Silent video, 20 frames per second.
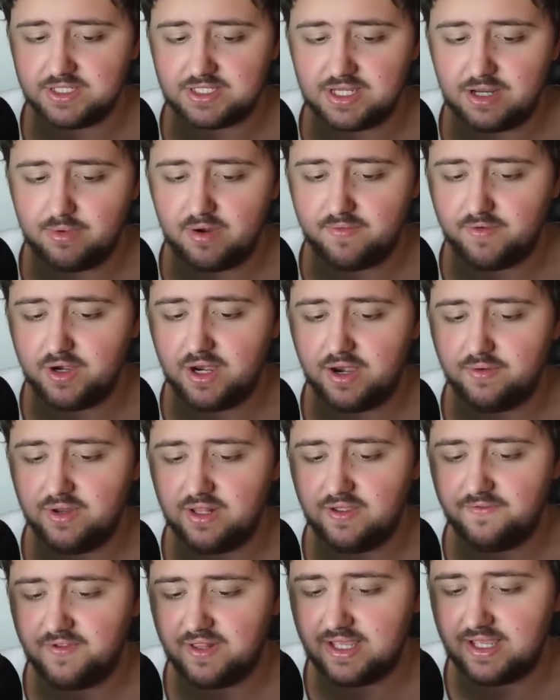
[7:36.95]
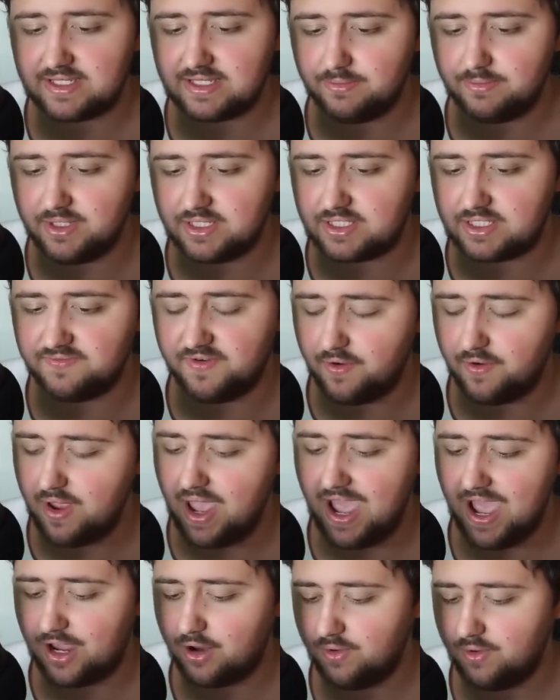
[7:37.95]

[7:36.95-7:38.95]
However, I really feel like some of this is very accurate